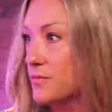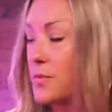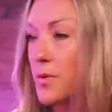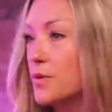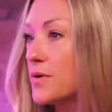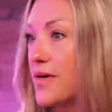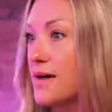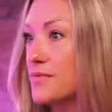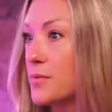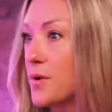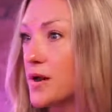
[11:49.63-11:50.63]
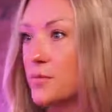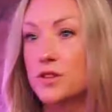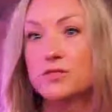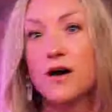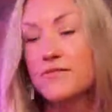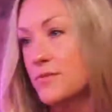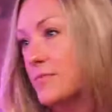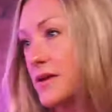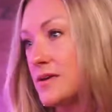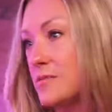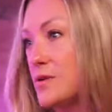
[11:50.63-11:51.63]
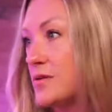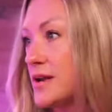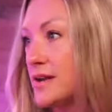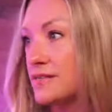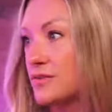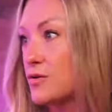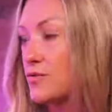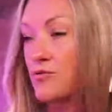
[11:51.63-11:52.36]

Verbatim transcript: we work with everyone we love the big communities they're